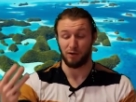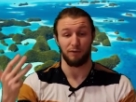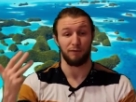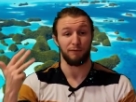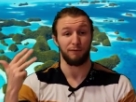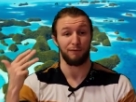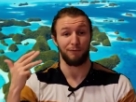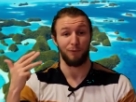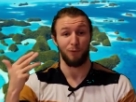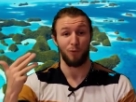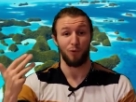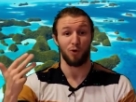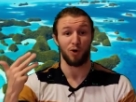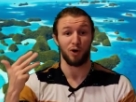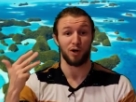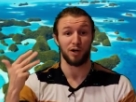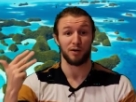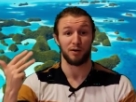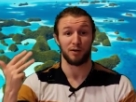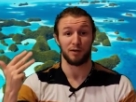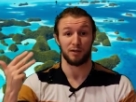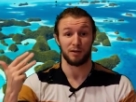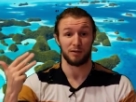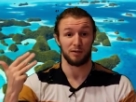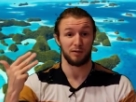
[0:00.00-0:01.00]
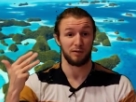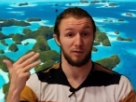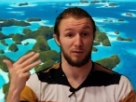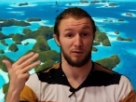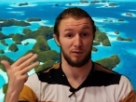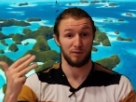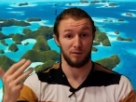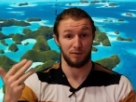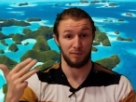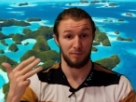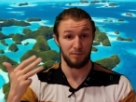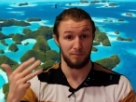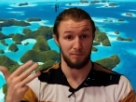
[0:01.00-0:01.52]
4
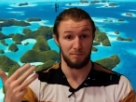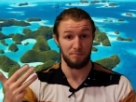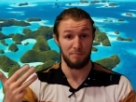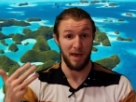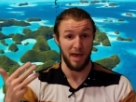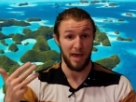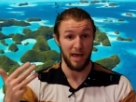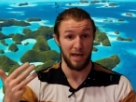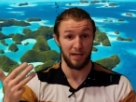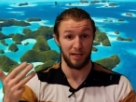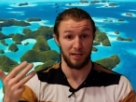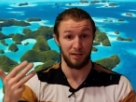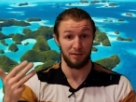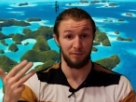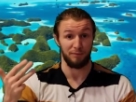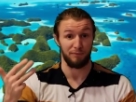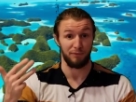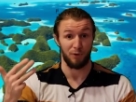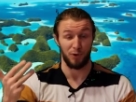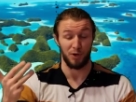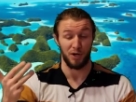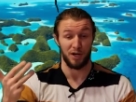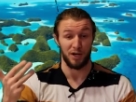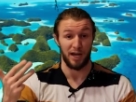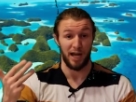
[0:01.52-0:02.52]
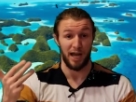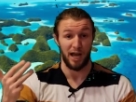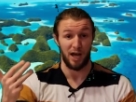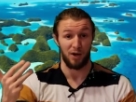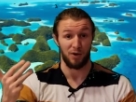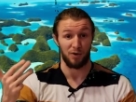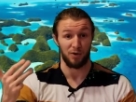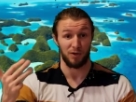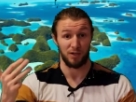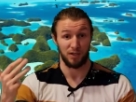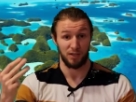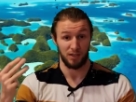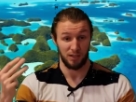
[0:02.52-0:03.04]
men voted
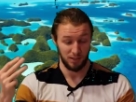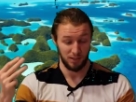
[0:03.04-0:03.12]
out.